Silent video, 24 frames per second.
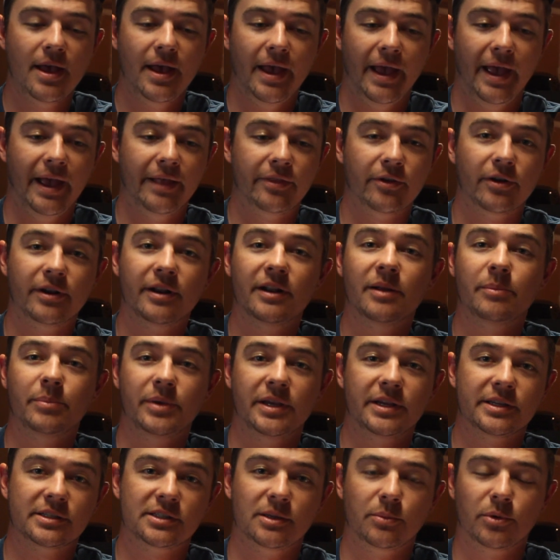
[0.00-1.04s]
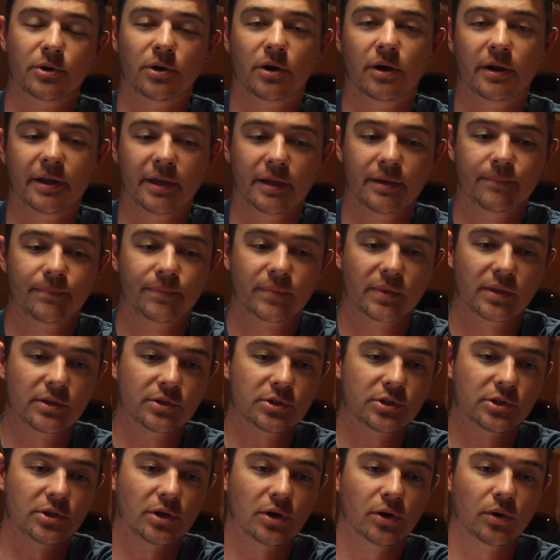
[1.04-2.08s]
And there ended up being someone on it.
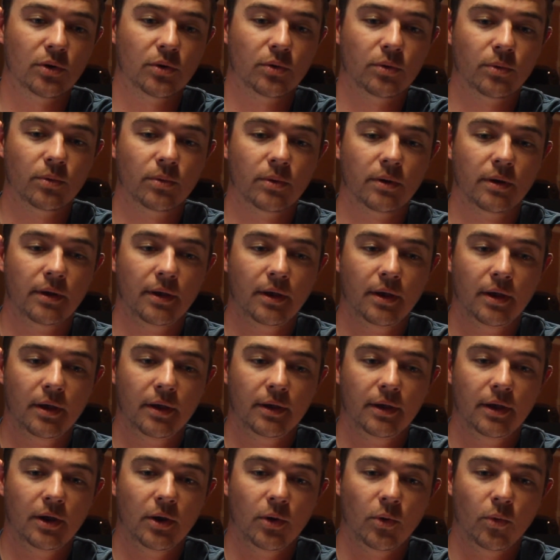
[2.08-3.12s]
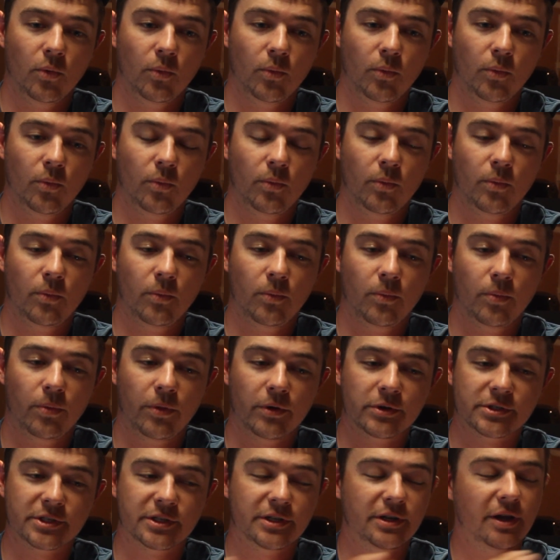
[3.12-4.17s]
So
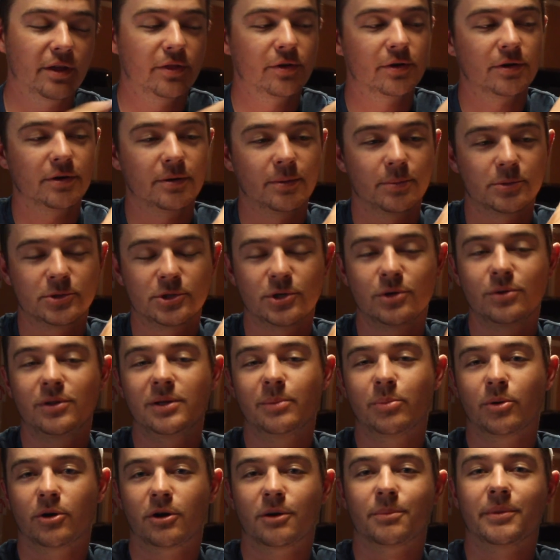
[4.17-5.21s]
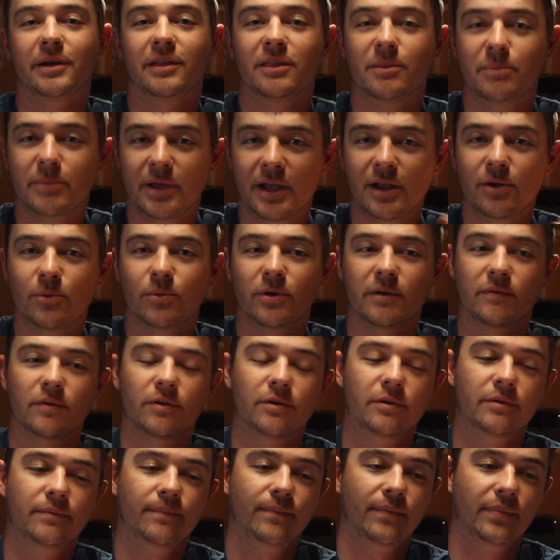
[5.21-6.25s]
there's another Thule berm in the main
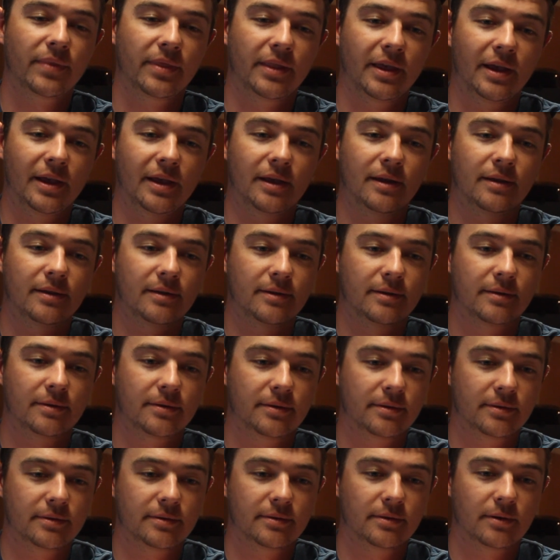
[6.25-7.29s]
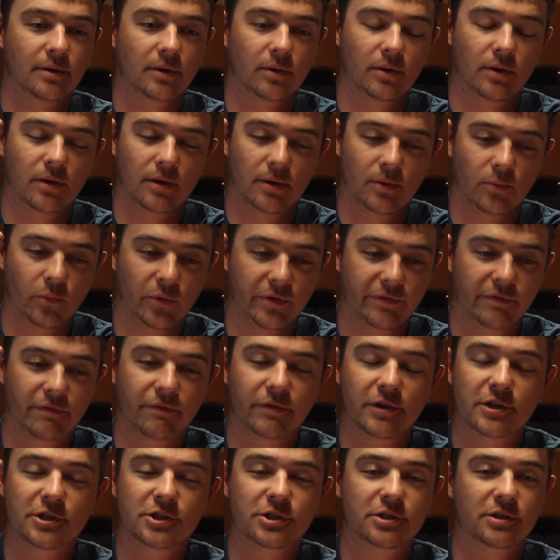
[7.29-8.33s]
river that we've
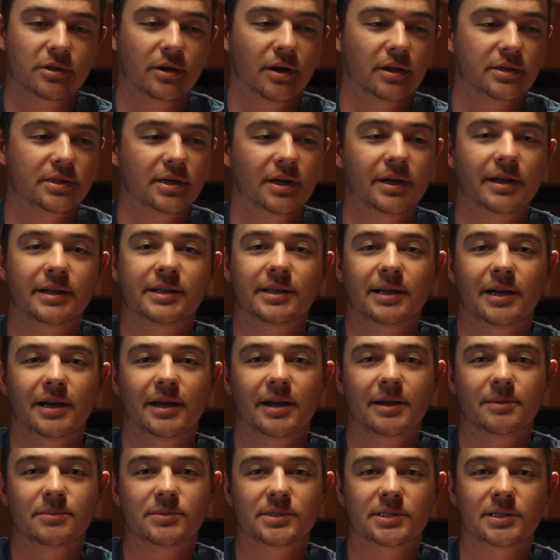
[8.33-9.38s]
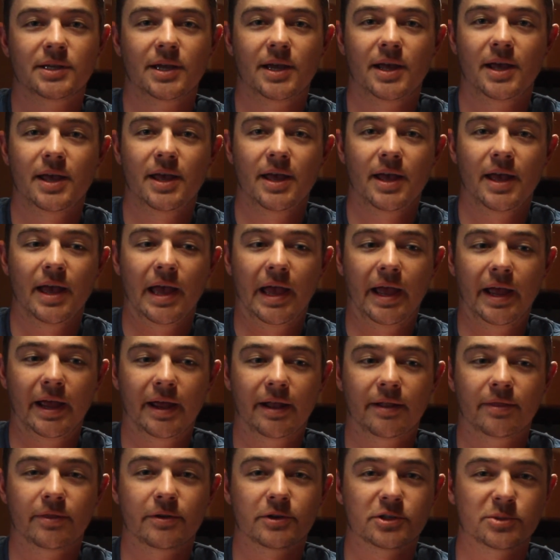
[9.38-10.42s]
fished a ton of times,
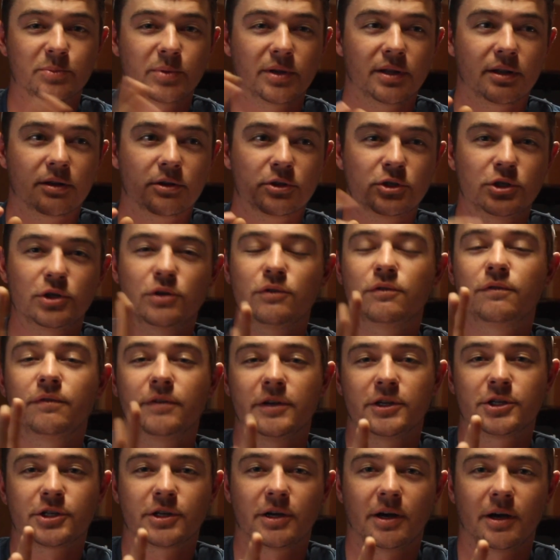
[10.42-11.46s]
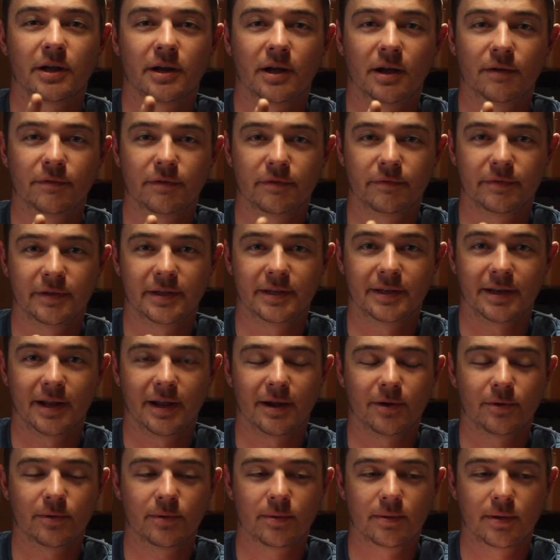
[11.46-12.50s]
and there's been 2 fish caught off of it
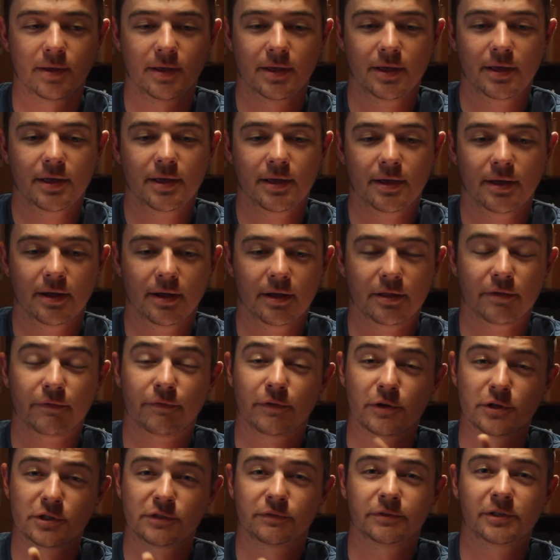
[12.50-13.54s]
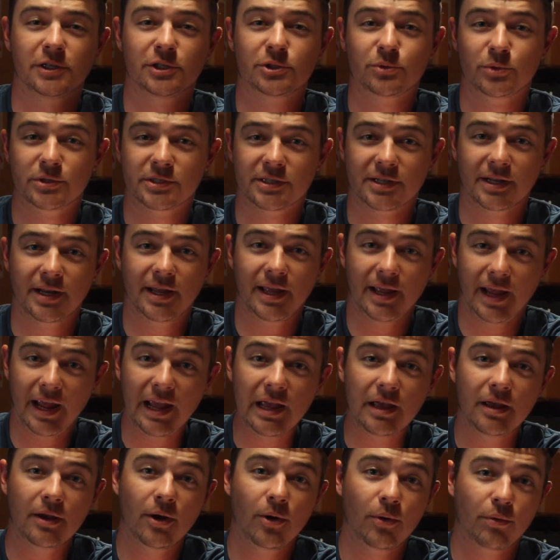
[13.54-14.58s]
now. The first fish was an
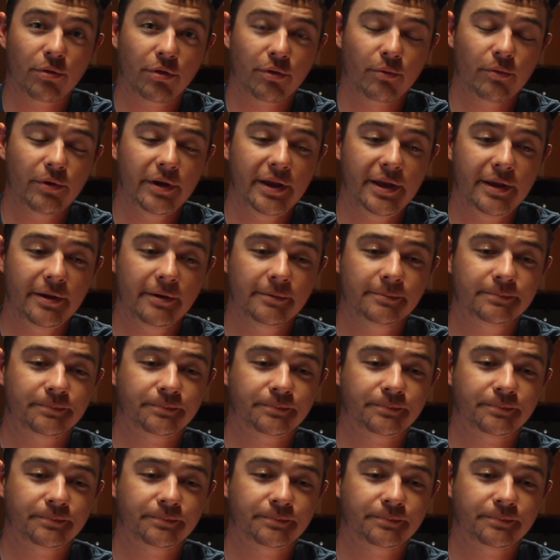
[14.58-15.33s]
803,